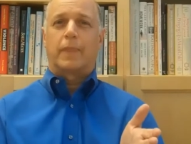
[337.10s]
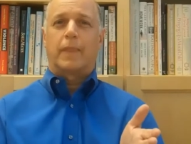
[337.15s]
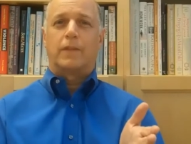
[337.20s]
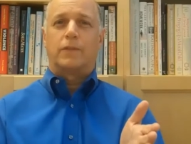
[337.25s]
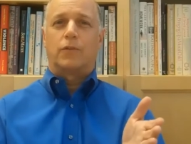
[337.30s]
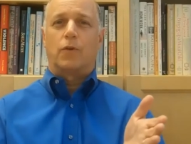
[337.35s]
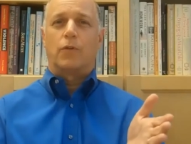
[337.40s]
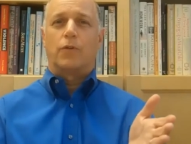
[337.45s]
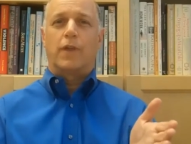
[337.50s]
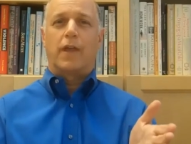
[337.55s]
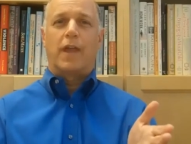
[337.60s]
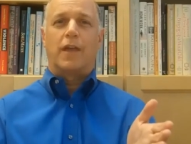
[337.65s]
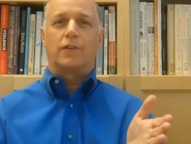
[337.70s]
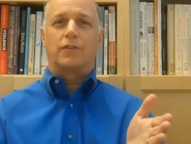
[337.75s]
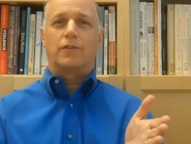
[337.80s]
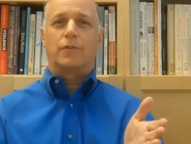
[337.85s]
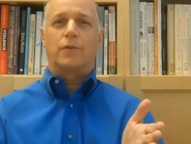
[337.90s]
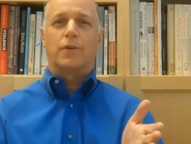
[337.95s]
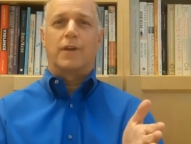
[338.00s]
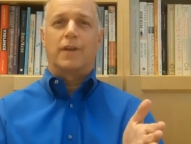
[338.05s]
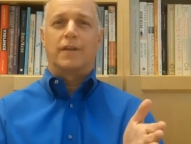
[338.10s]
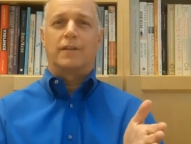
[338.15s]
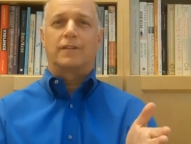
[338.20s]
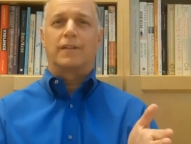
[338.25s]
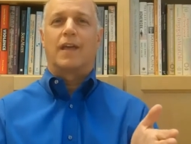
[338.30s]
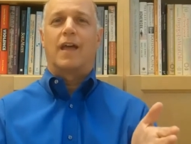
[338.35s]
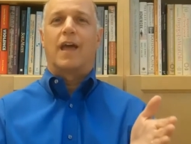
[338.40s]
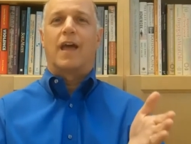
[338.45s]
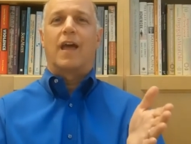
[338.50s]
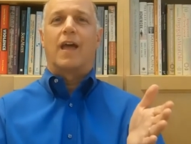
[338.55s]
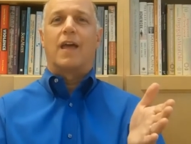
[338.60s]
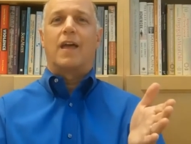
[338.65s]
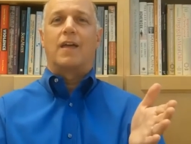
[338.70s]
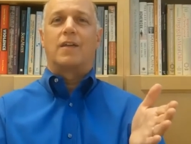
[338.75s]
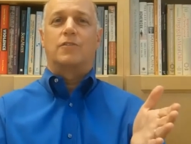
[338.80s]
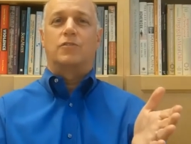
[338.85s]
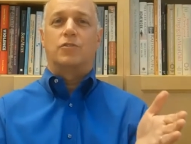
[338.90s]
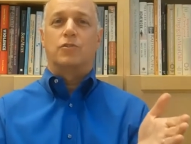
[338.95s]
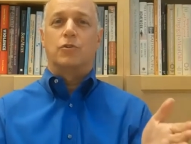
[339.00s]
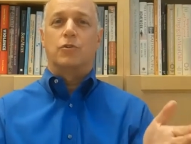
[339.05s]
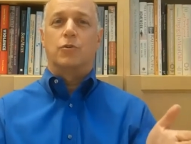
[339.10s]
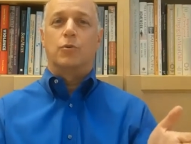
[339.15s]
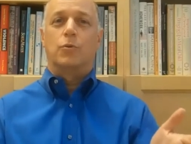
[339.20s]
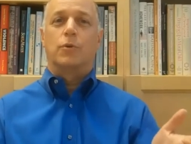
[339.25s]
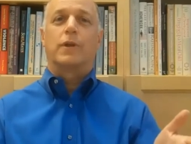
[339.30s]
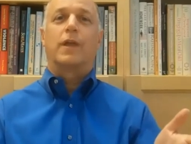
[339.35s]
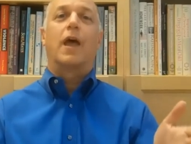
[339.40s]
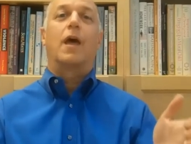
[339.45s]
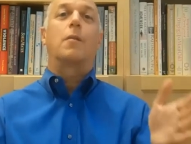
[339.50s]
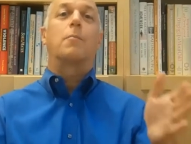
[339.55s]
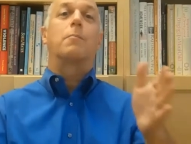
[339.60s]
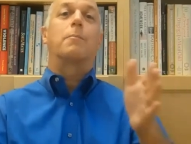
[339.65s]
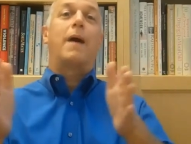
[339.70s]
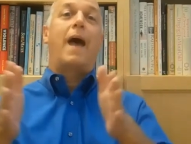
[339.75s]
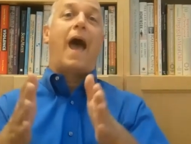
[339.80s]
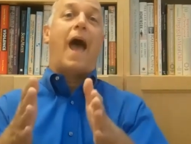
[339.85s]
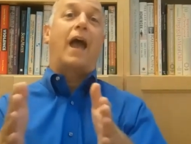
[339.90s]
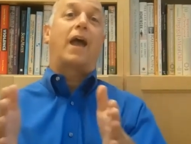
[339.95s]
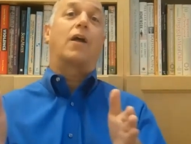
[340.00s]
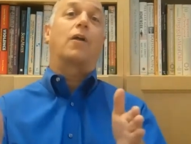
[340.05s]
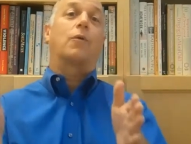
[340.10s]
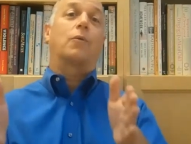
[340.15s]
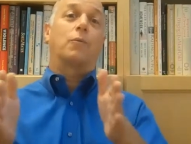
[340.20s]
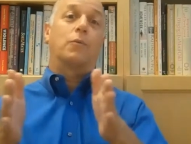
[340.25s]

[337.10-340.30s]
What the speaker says: So the answer is to get back